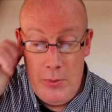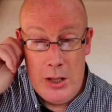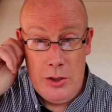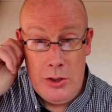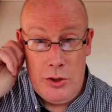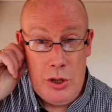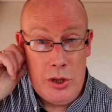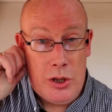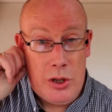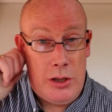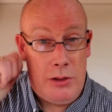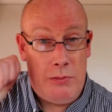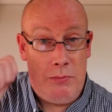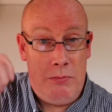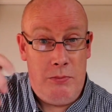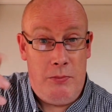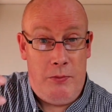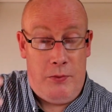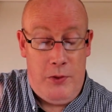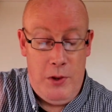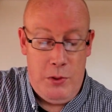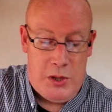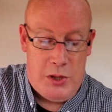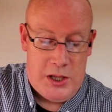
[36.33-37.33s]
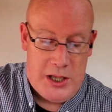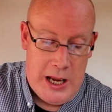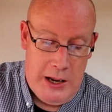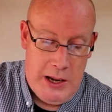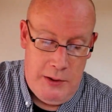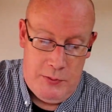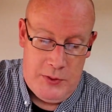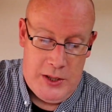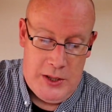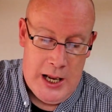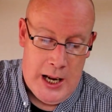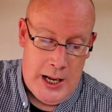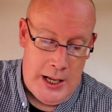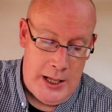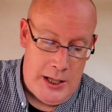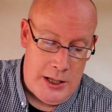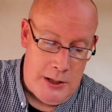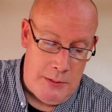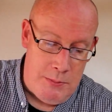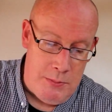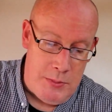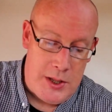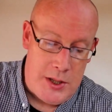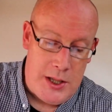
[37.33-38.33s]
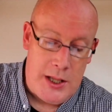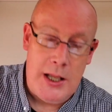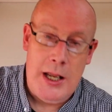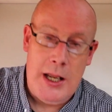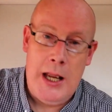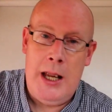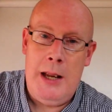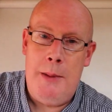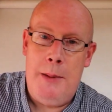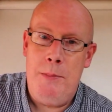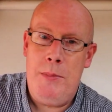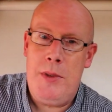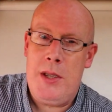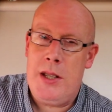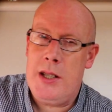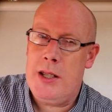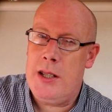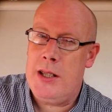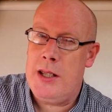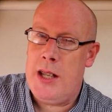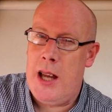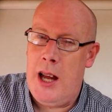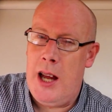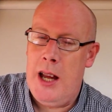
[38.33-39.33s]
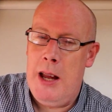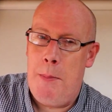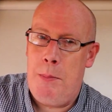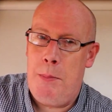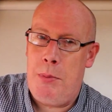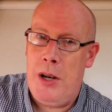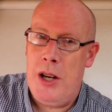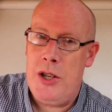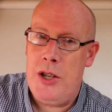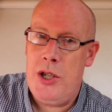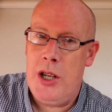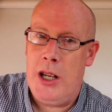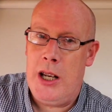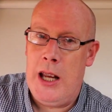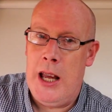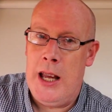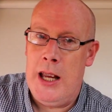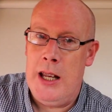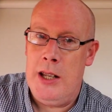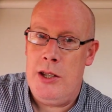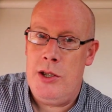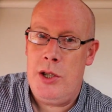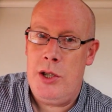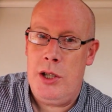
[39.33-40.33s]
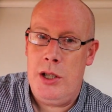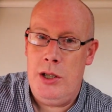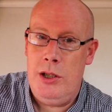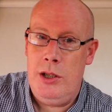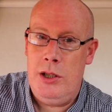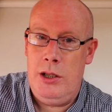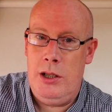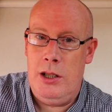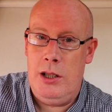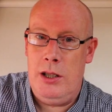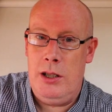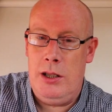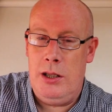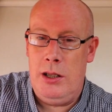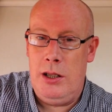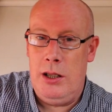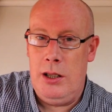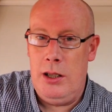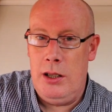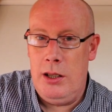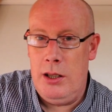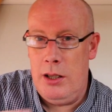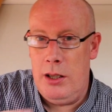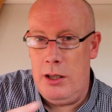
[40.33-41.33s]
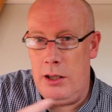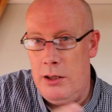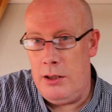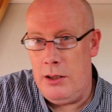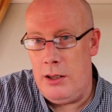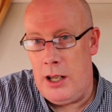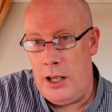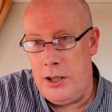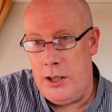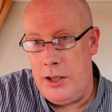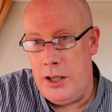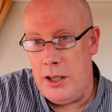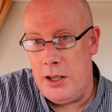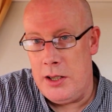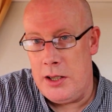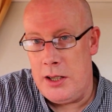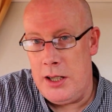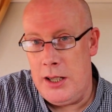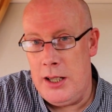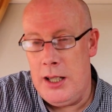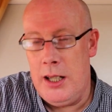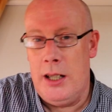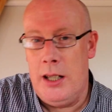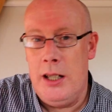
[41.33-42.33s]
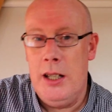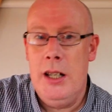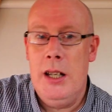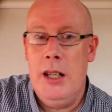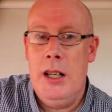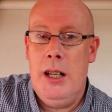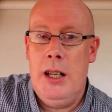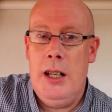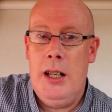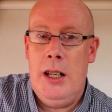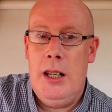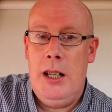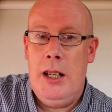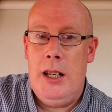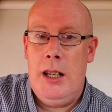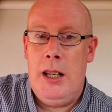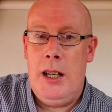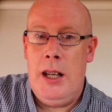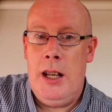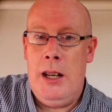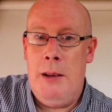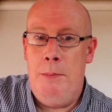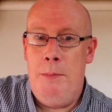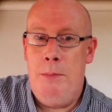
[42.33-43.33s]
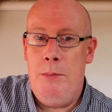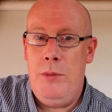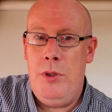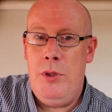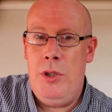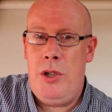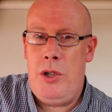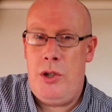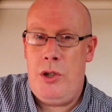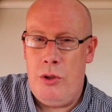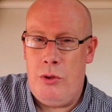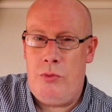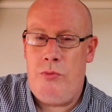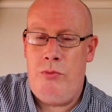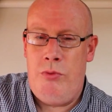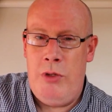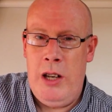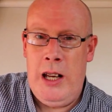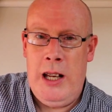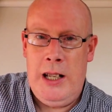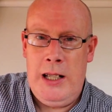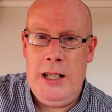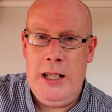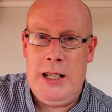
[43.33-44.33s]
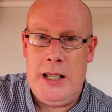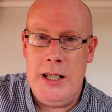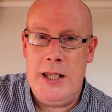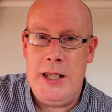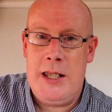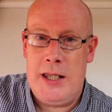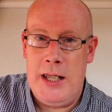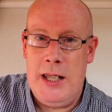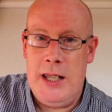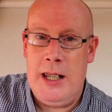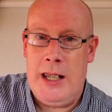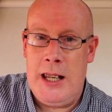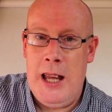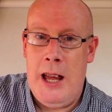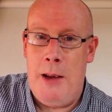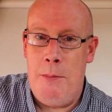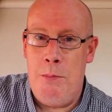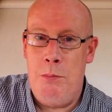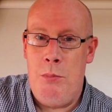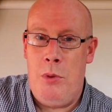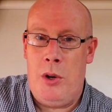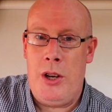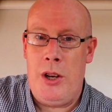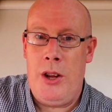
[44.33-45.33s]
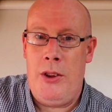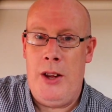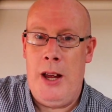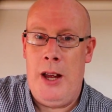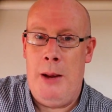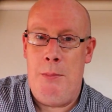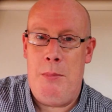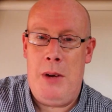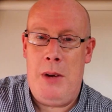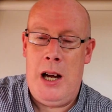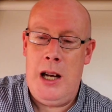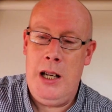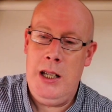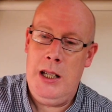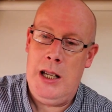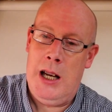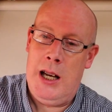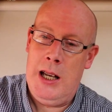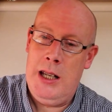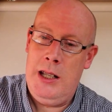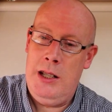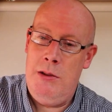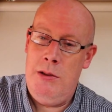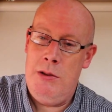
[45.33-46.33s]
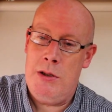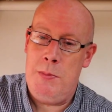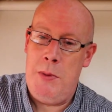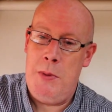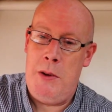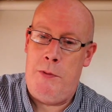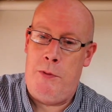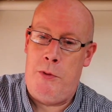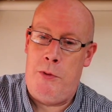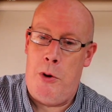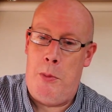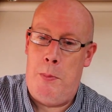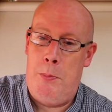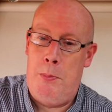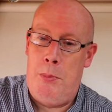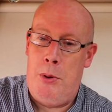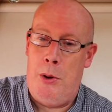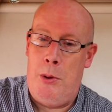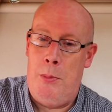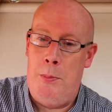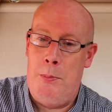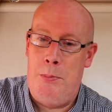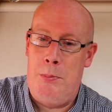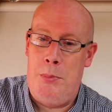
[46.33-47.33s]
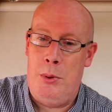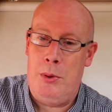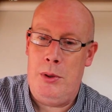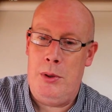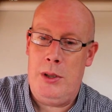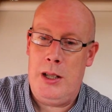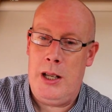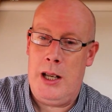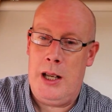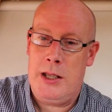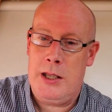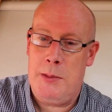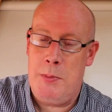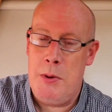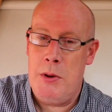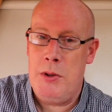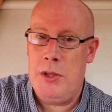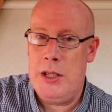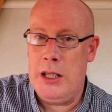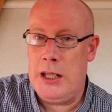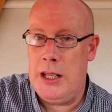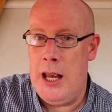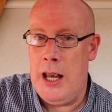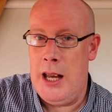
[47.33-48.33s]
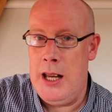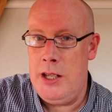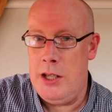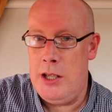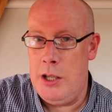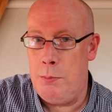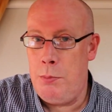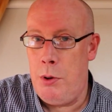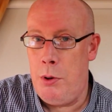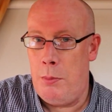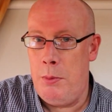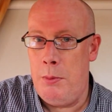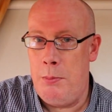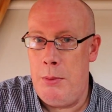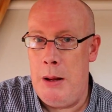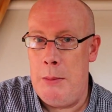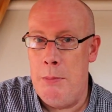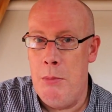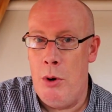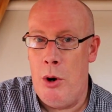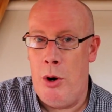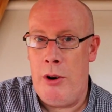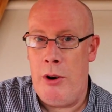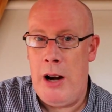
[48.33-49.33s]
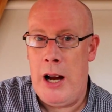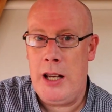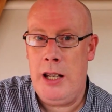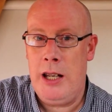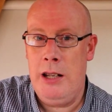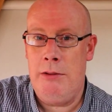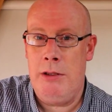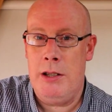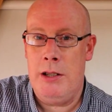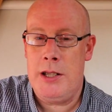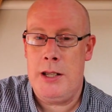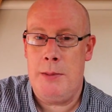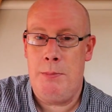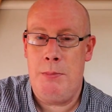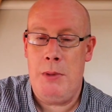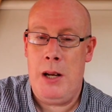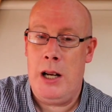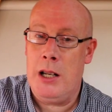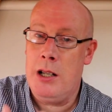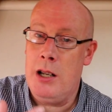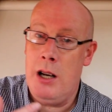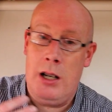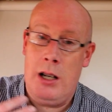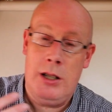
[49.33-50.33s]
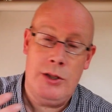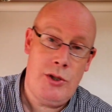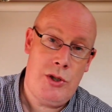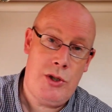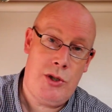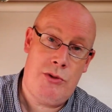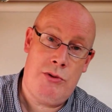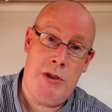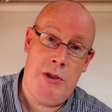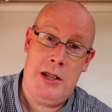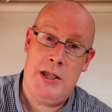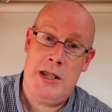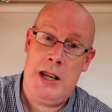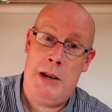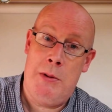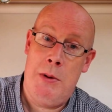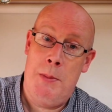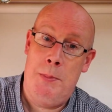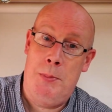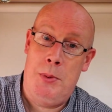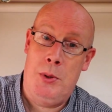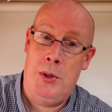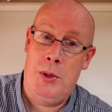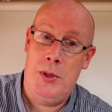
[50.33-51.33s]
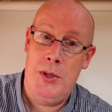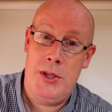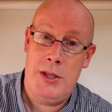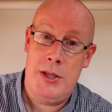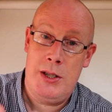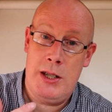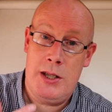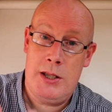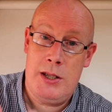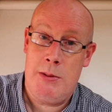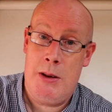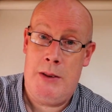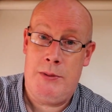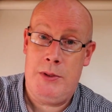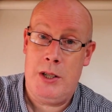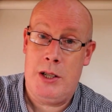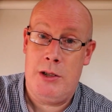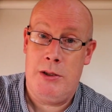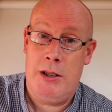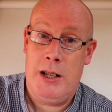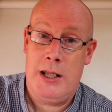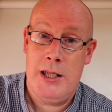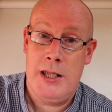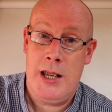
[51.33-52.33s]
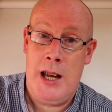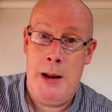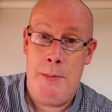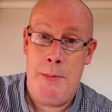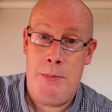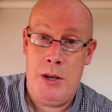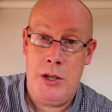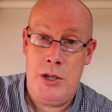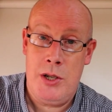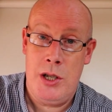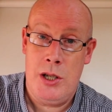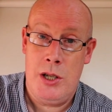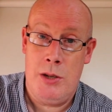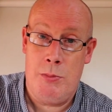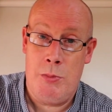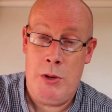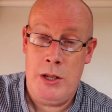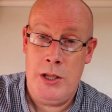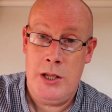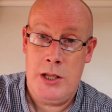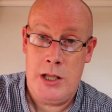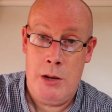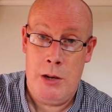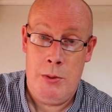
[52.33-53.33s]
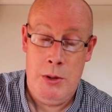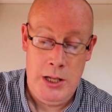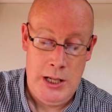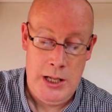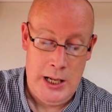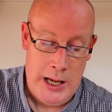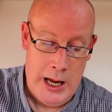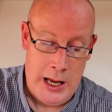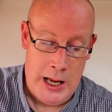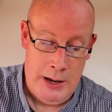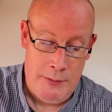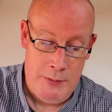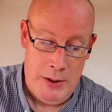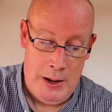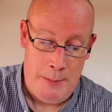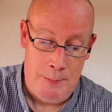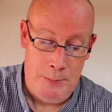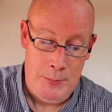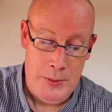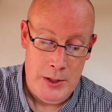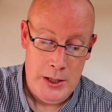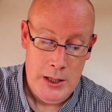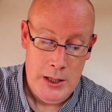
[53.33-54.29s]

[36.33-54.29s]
Just a few safety items. Tyre pressure gauge, as you can see there. You should really consider getting one of them. I use my foot pump, but I suppose the gauge is probably more accurate. I can't stress how important it is to have the correct tyre pressures up when towing your caravan.